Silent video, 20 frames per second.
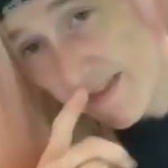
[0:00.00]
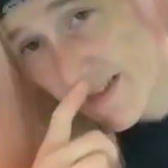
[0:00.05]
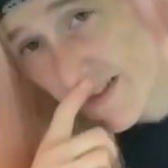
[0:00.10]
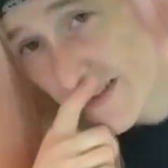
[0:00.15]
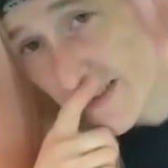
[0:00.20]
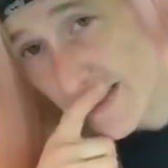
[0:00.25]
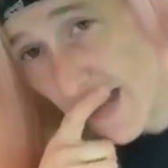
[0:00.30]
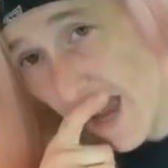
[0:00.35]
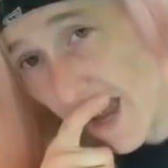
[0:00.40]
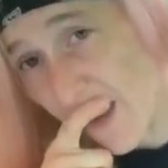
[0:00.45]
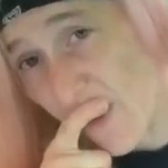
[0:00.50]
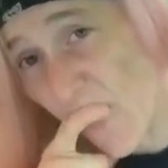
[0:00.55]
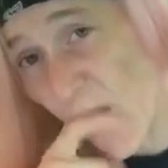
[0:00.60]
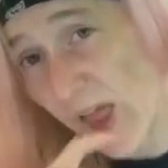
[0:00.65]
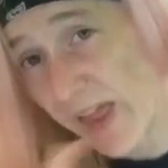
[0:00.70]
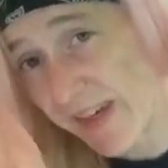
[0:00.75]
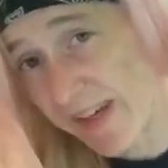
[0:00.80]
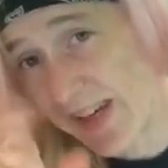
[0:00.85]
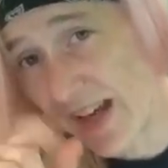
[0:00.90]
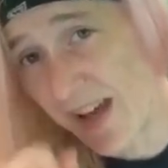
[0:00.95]
This is high
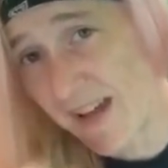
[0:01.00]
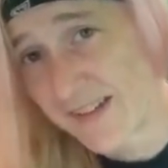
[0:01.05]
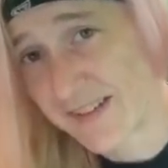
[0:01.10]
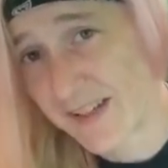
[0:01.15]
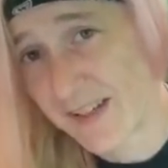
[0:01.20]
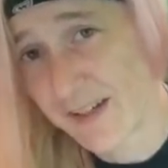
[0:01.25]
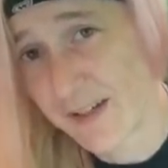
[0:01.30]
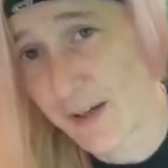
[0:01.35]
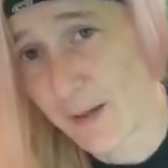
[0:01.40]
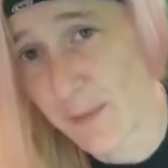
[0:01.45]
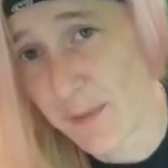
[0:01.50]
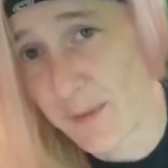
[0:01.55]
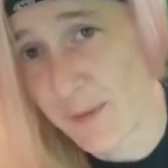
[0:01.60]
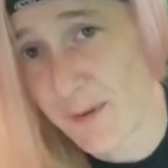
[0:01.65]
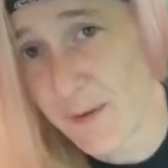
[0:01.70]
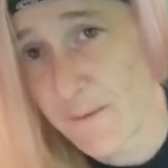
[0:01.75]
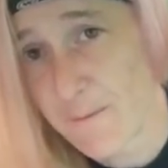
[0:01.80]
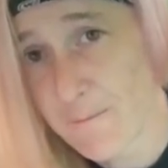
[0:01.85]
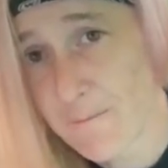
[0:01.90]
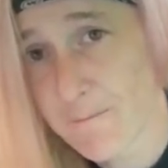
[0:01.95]
quality content here,
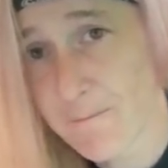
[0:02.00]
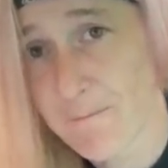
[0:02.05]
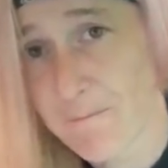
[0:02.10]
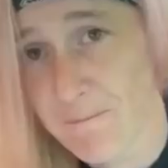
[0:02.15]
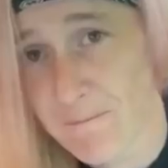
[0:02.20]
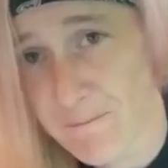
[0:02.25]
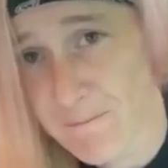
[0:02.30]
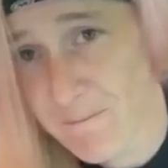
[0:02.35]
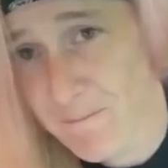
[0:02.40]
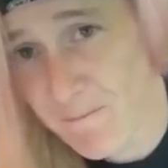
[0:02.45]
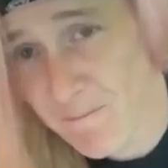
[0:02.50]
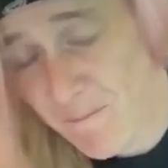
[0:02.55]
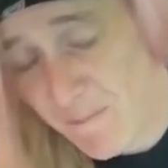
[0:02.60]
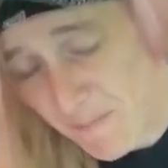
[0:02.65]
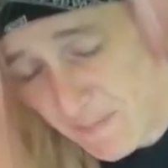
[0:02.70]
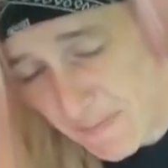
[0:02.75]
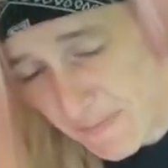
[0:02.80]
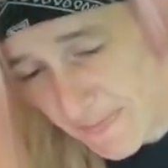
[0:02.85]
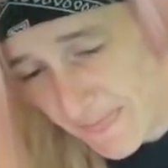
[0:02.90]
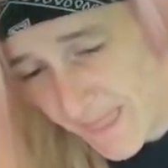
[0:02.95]
people.
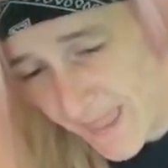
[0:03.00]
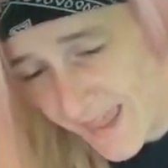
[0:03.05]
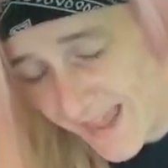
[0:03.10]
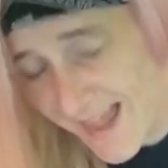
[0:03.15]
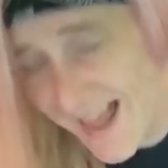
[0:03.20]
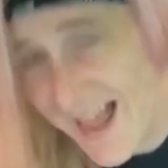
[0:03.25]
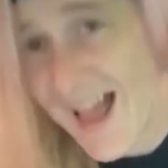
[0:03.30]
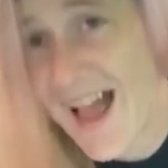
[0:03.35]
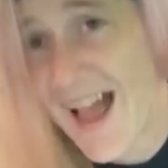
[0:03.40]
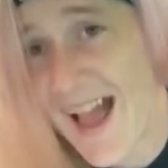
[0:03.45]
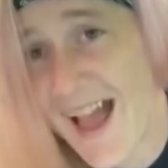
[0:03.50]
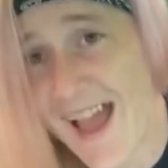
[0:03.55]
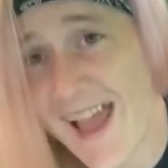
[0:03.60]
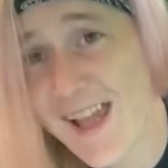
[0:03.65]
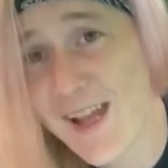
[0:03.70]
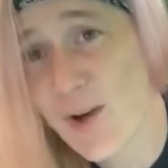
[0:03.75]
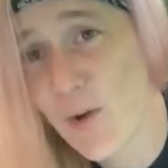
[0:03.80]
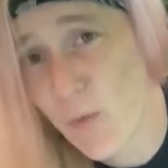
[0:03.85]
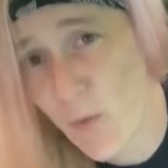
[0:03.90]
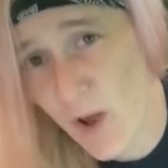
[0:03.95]

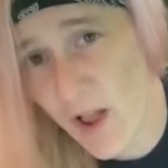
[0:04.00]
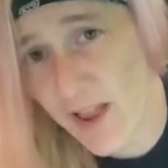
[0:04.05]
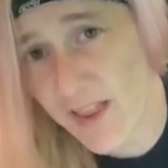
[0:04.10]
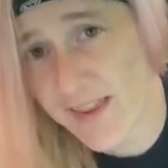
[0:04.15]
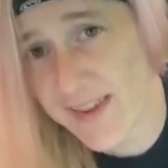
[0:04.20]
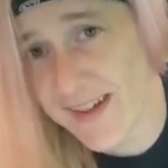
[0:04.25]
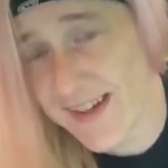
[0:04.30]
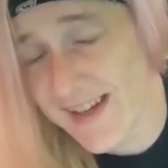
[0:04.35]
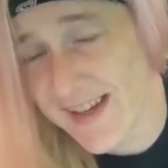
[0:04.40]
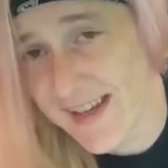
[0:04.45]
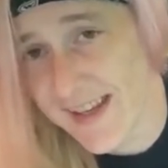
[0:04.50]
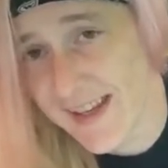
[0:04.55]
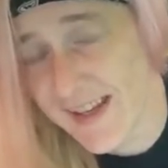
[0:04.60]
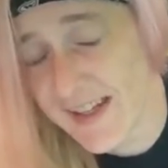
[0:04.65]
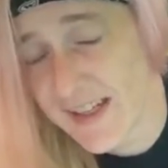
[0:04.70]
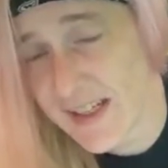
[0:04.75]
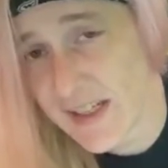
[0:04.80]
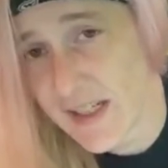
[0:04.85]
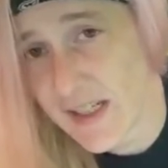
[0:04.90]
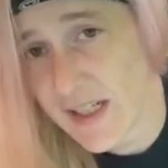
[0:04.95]
High
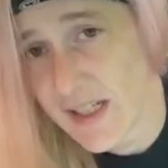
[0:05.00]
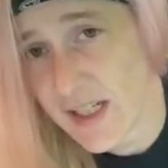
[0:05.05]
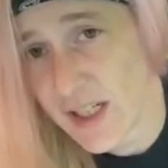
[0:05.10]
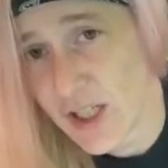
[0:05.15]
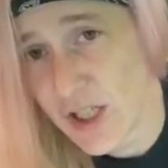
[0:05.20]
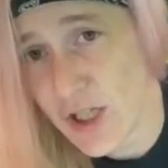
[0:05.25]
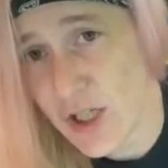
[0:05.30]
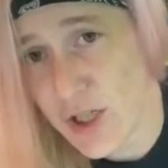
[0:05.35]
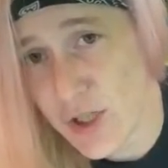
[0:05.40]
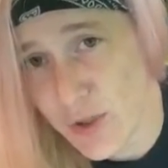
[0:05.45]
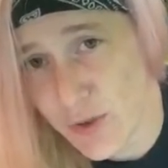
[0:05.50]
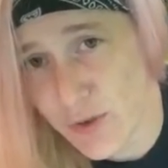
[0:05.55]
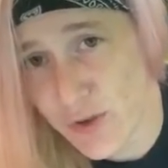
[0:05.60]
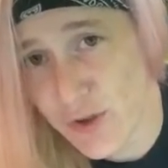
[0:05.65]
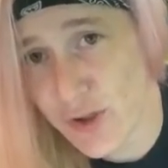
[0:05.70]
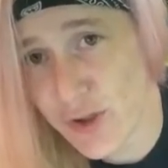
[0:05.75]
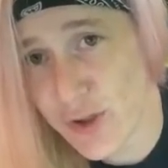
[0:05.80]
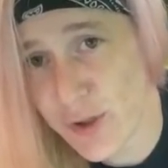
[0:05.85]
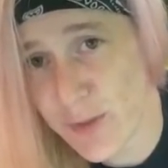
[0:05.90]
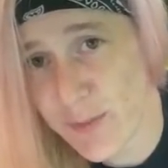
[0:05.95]
quality
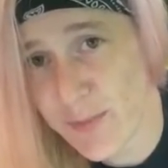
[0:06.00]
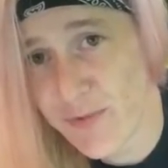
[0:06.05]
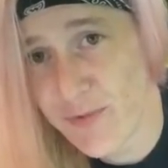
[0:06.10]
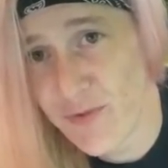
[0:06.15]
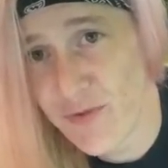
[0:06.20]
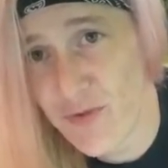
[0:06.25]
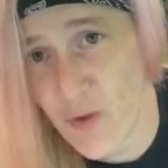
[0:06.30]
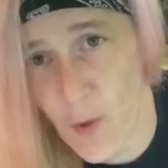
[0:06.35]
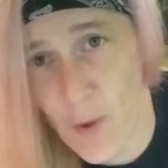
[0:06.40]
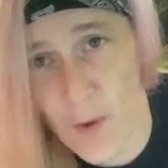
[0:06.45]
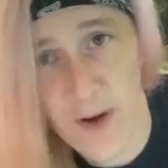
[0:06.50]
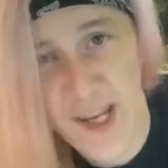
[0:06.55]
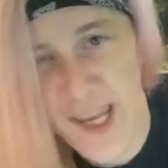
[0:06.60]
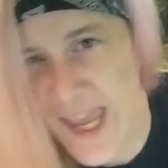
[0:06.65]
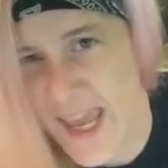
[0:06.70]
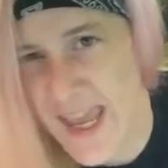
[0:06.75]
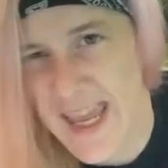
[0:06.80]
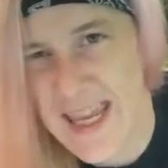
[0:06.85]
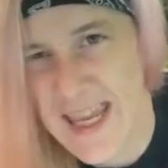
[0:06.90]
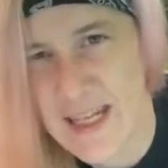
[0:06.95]
YouTube
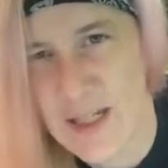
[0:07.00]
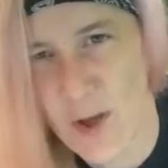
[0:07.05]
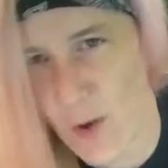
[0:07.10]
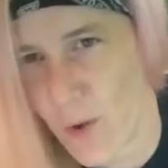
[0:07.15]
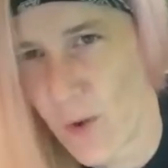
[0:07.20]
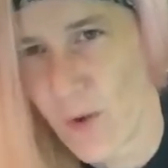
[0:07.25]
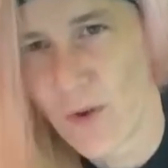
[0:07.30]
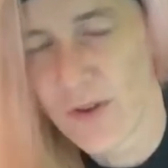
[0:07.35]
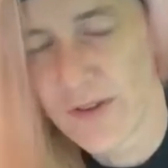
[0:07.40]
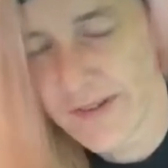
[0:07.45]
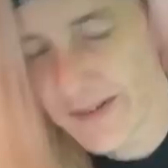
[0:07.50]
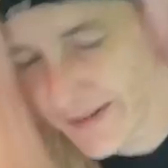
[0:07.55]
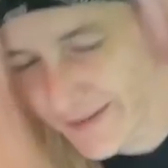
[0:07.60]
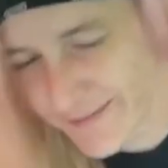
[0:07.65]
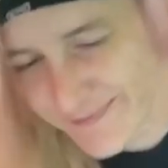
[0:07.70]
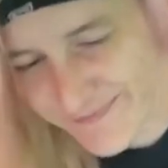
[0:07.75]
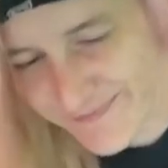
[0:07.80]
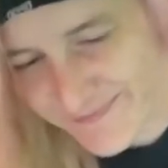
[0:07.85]
4K gold.